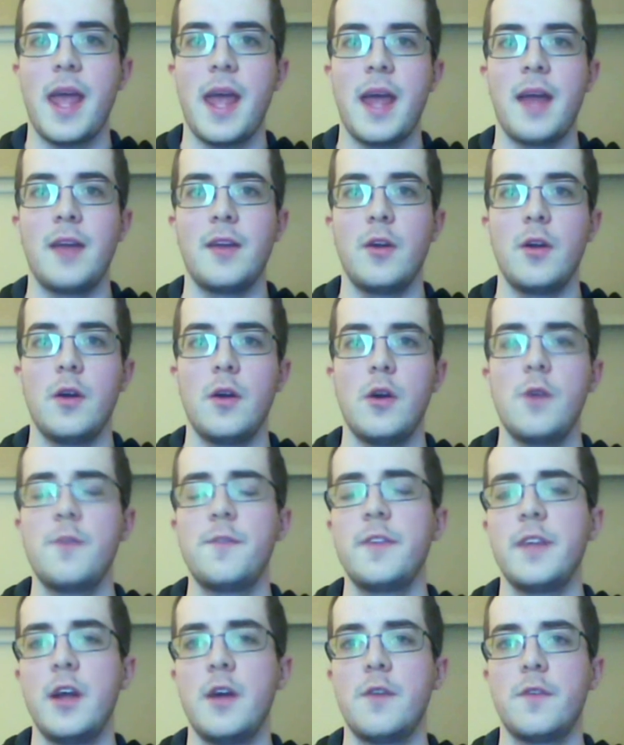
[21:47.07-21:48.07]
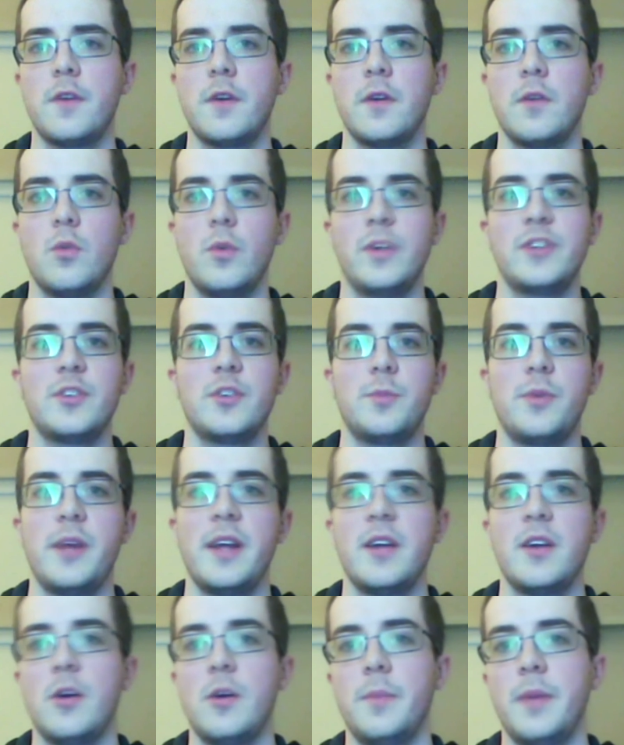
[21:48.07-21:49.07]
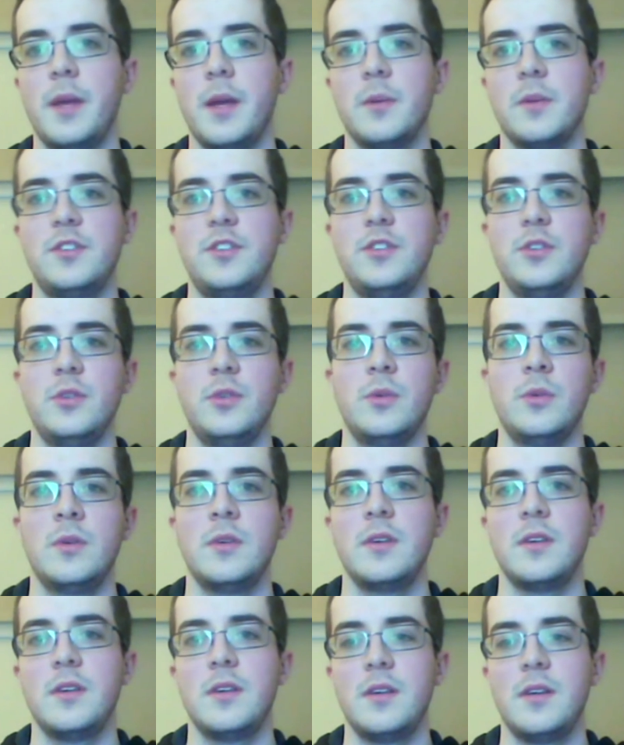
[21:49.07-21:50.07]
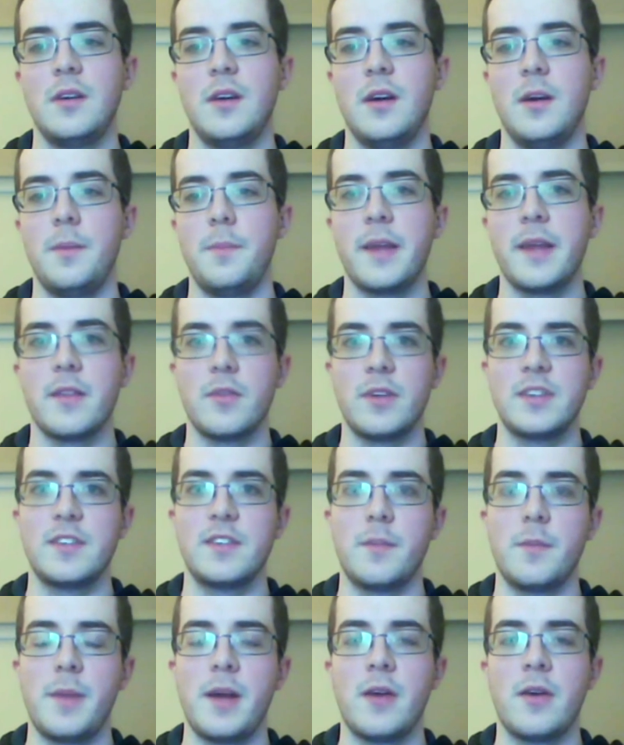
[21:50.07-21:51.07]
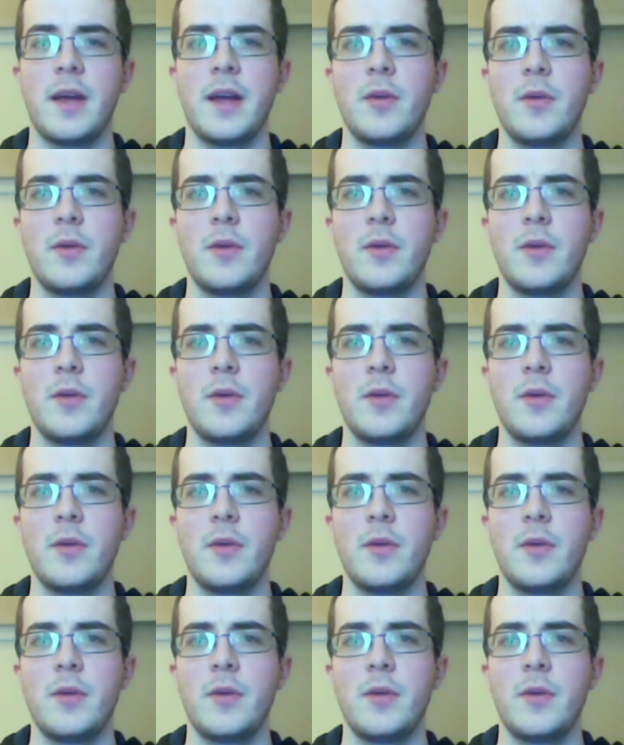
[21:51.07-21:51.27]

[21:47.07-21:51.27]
And hopefully over the winter break, I'll be able to bang the rest of them out.